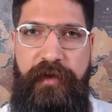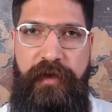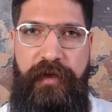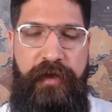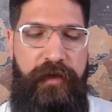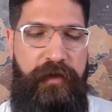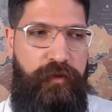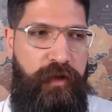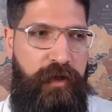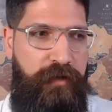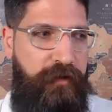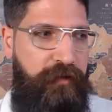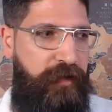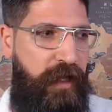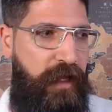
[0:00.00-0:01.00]
to
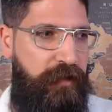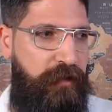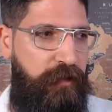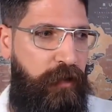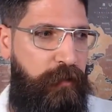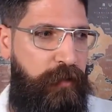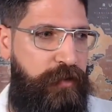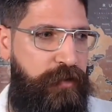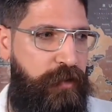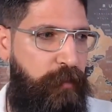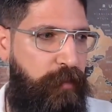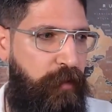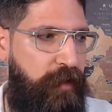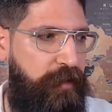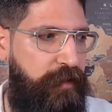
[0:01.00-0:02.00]
understand global
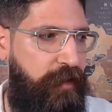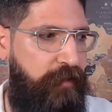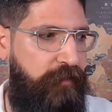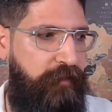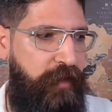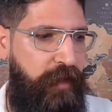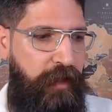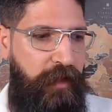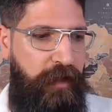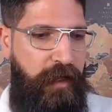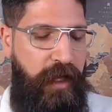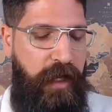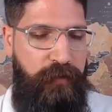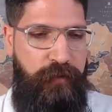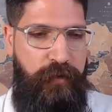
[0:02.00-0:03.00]
geopolitics.
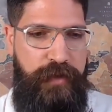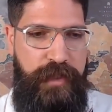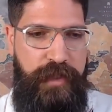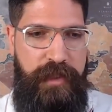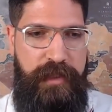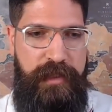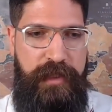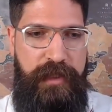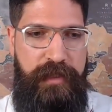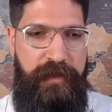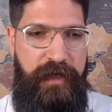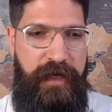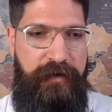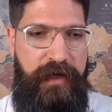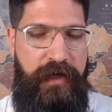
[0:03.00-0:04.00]
Unfortunately, in
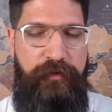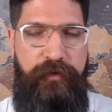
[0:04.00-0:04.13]
the era of